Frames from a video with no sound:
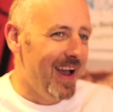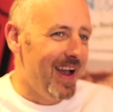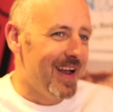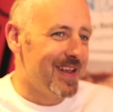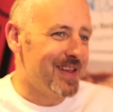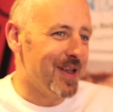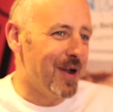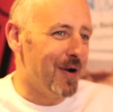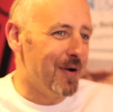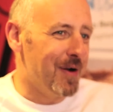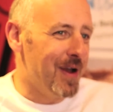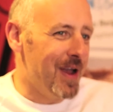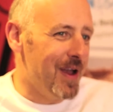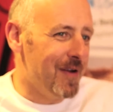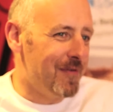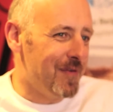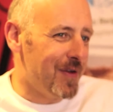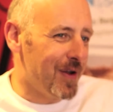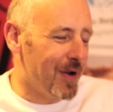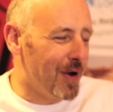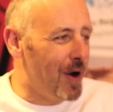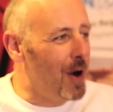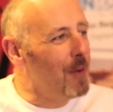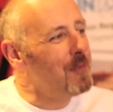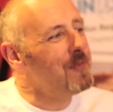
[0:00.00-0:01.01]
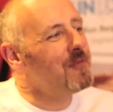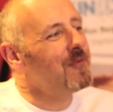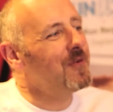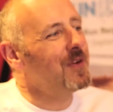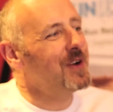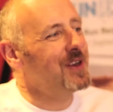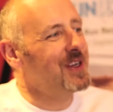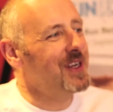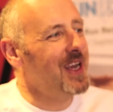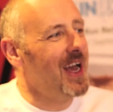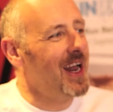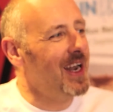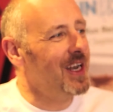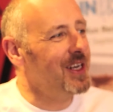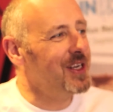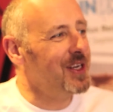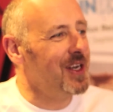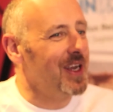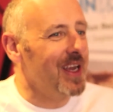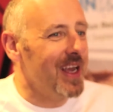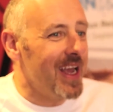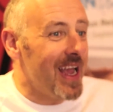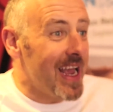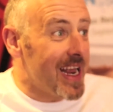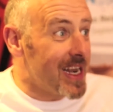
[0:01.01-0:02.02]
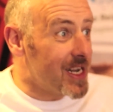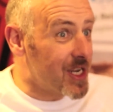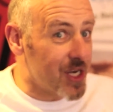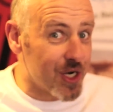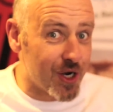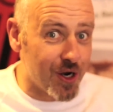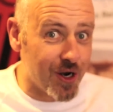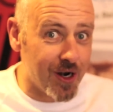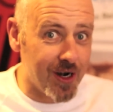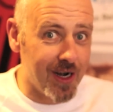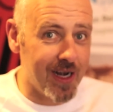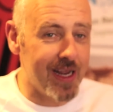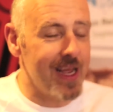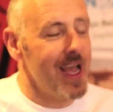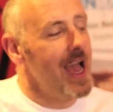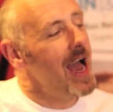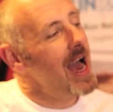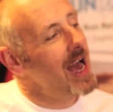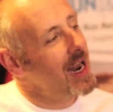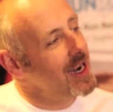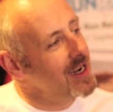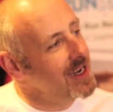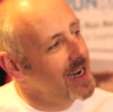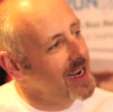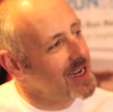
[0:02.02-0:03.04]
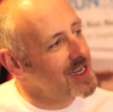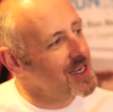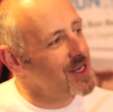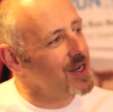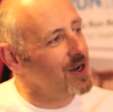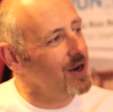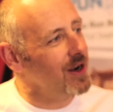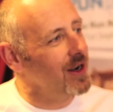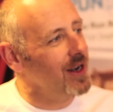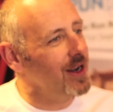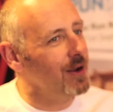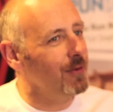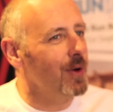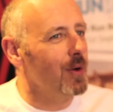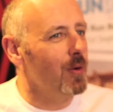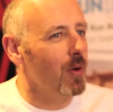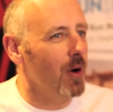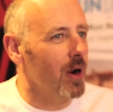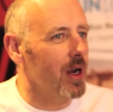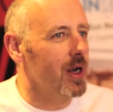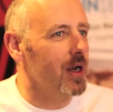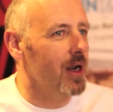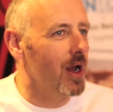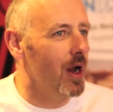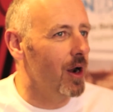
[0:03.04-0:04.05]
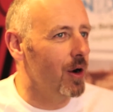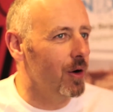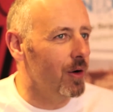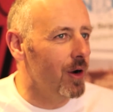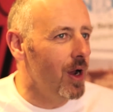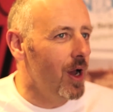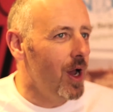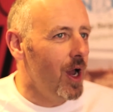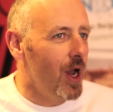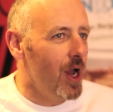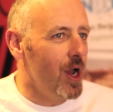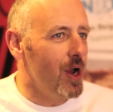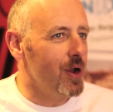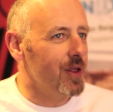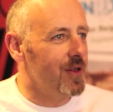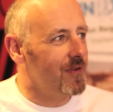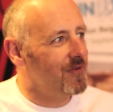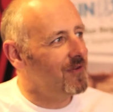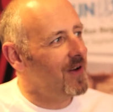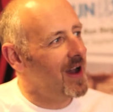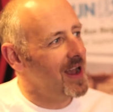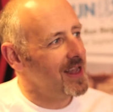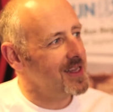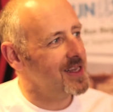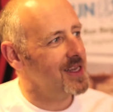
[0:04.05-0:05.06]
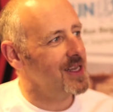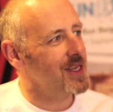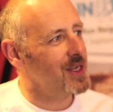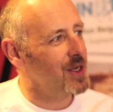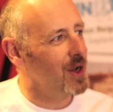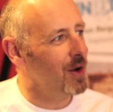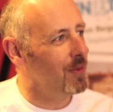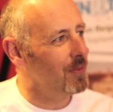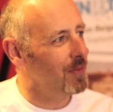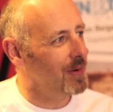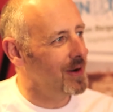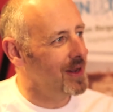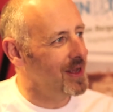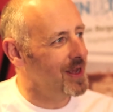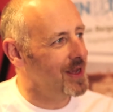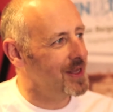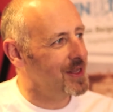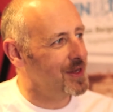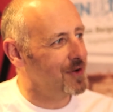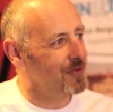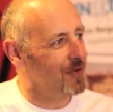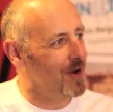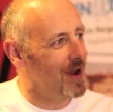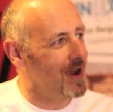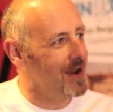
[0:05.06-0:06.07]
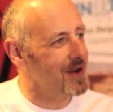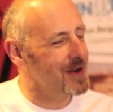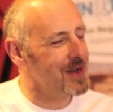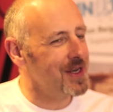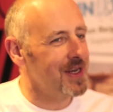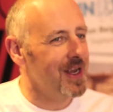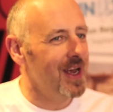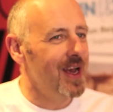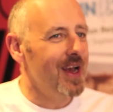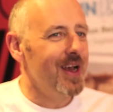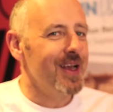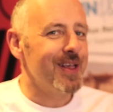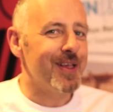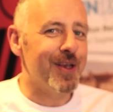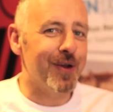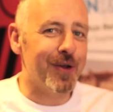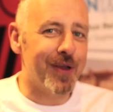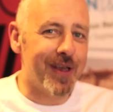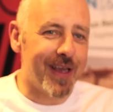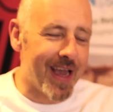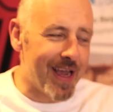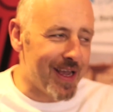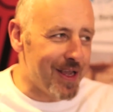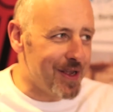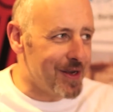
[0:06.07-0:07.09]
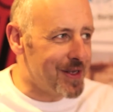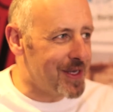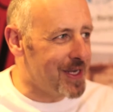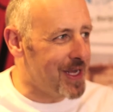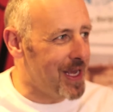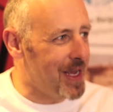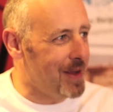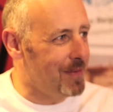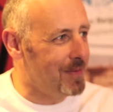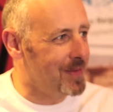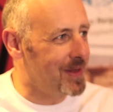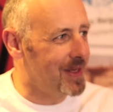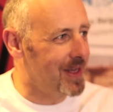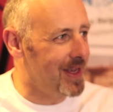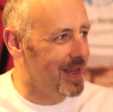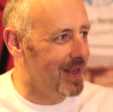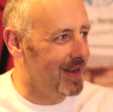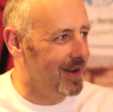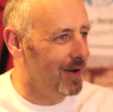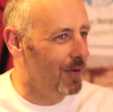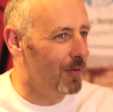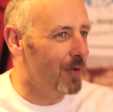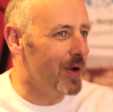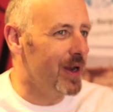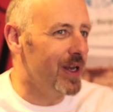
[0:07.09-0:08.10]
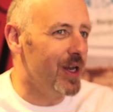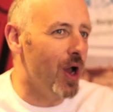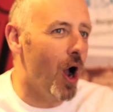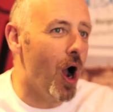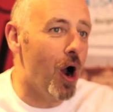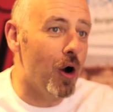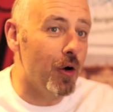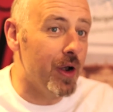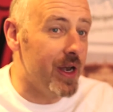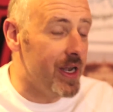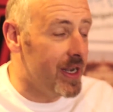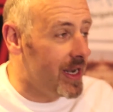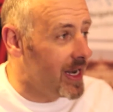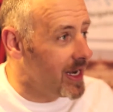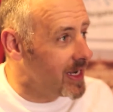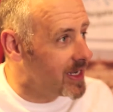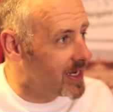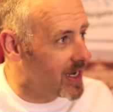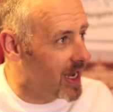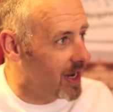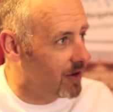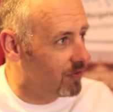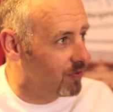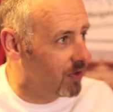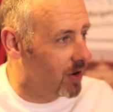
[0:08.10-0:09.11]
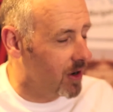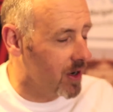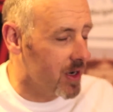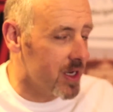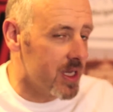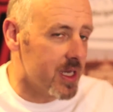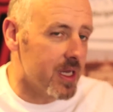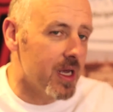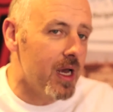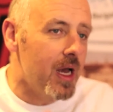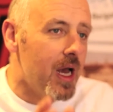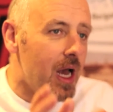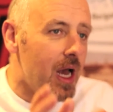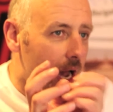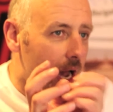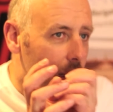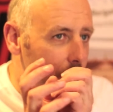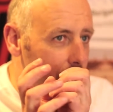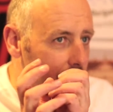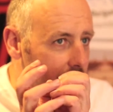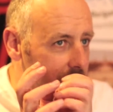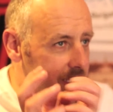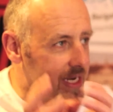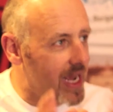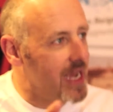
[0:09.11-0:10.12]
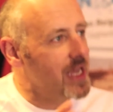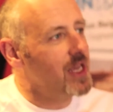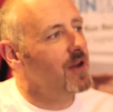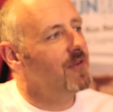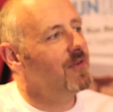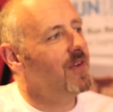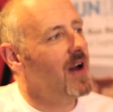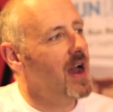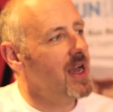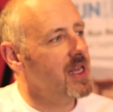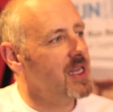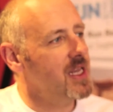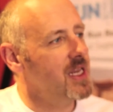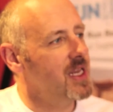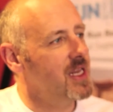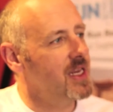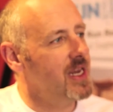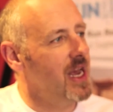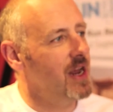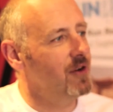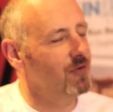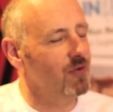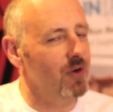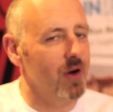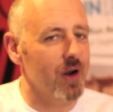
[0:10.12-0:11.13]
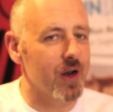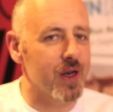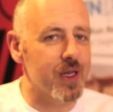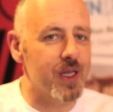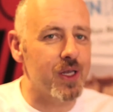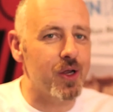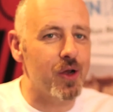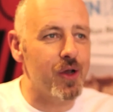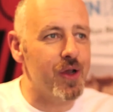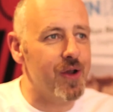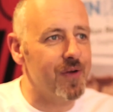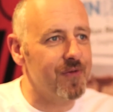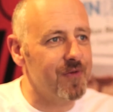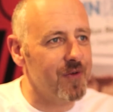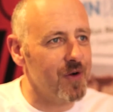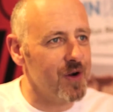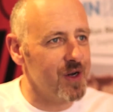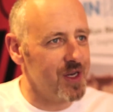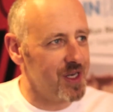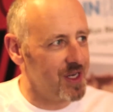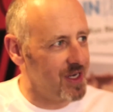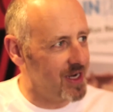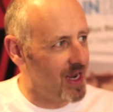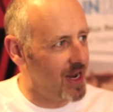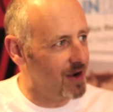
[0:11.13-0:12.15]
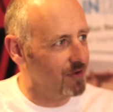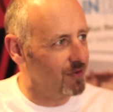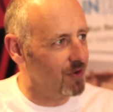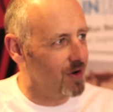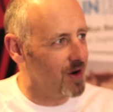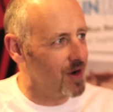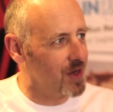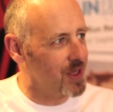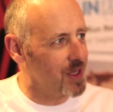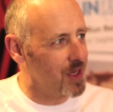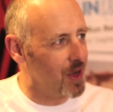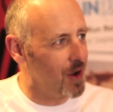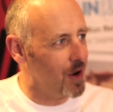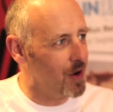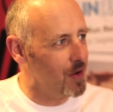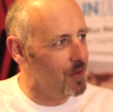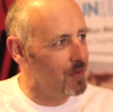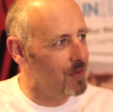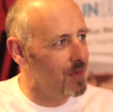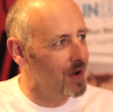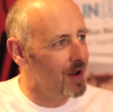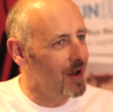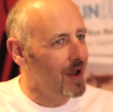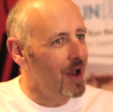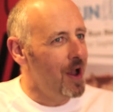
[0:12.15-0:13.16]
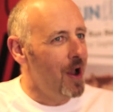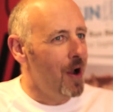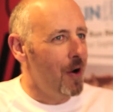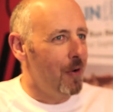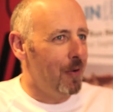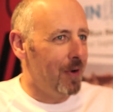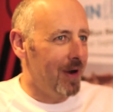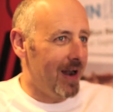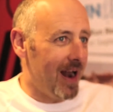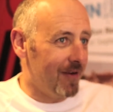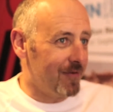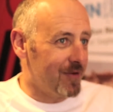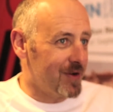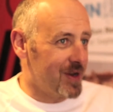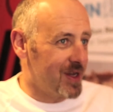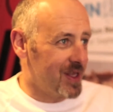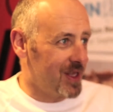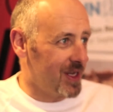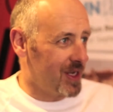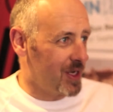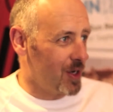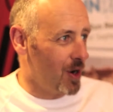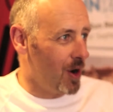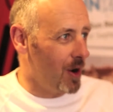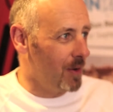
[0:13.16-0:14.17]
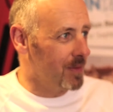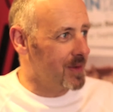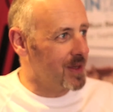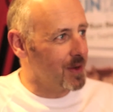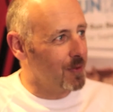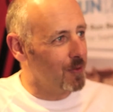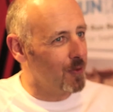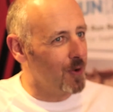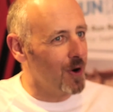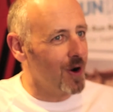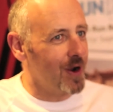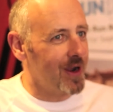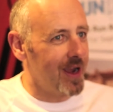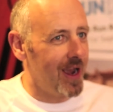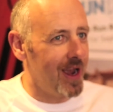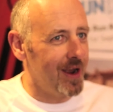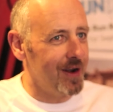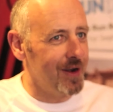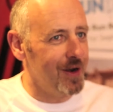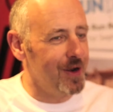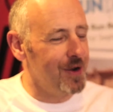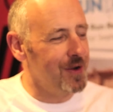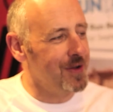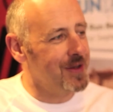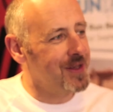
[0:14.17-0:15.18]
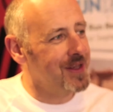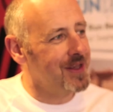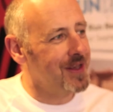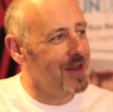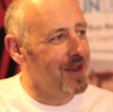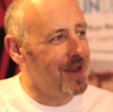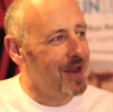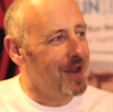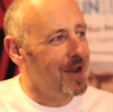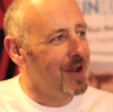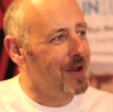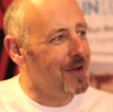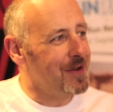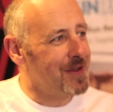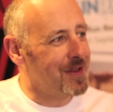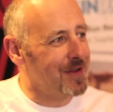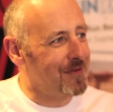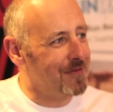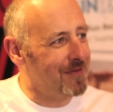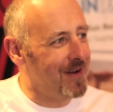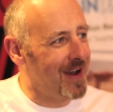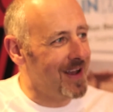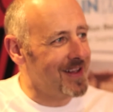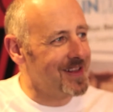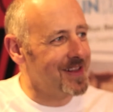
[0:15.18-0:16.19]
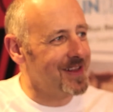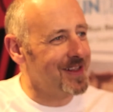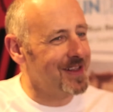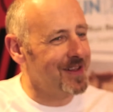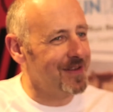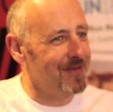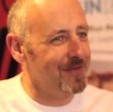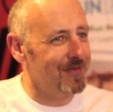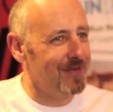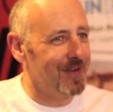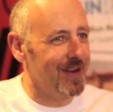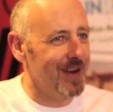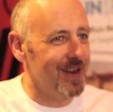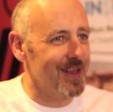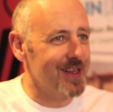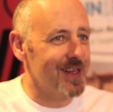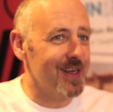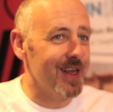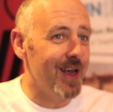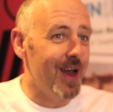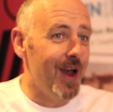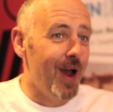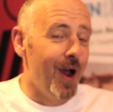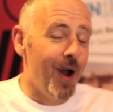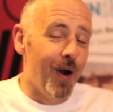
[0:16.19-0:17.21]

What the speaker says: So if you're up for challenging internally and externally, we want to know who the fastest company is around. So get your teams in. We only need 10 runners, and we'll take your fastest 10 runners. So your first 10 runners home, we'll average the times and work out who's the fastest and fittest.